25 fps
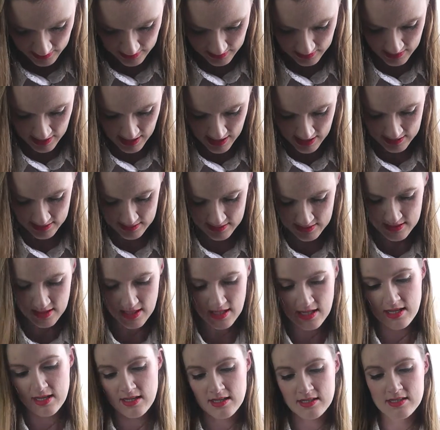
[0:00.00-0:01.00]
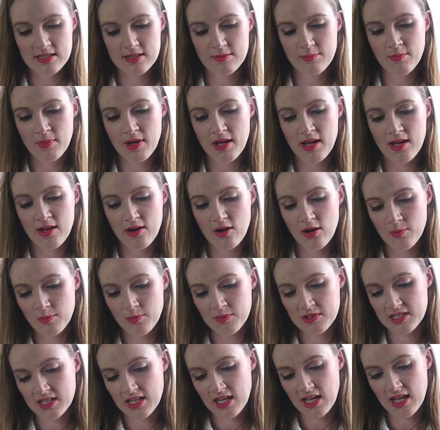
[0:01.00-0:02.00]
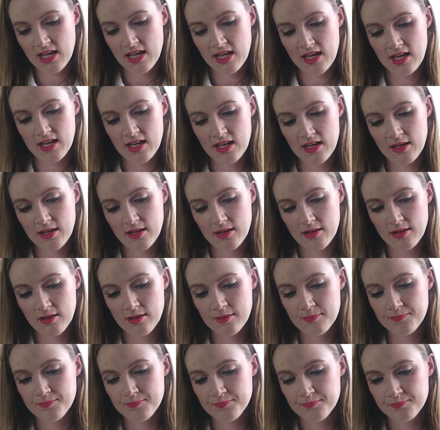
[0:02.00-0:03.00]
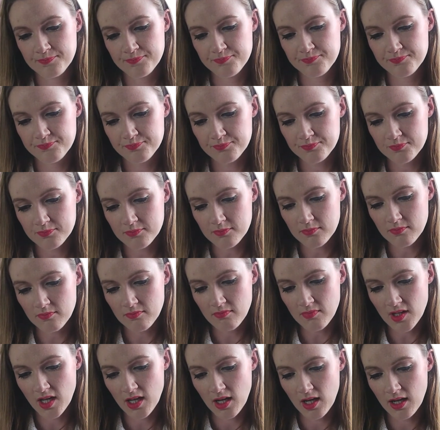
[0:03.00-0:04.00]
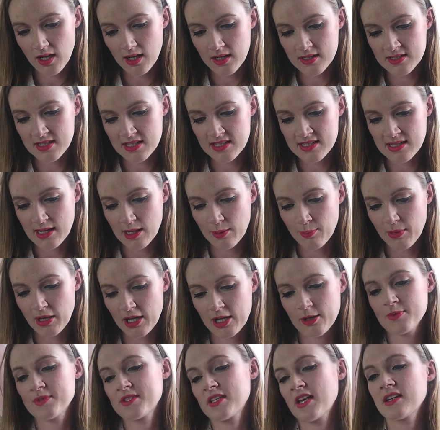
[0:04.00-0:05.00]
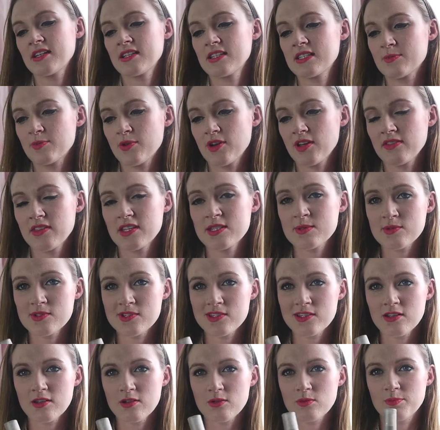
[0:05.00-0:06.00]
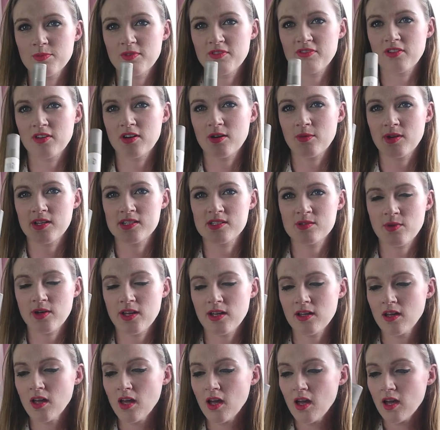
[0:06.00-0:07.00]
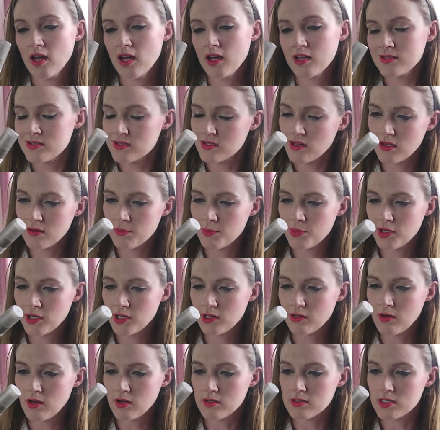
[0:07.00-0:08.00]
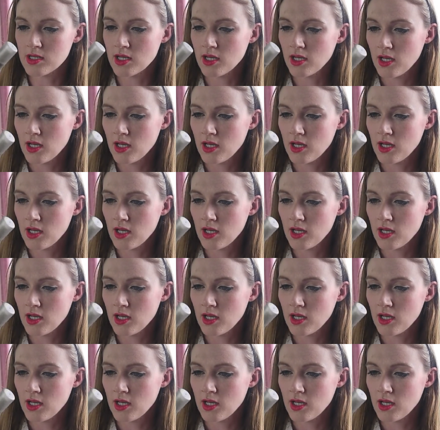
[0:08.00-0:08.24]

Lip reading: Next is my Urban Decay D-Slick makeup setting spray. This was new before I went away. It's now pretty gross.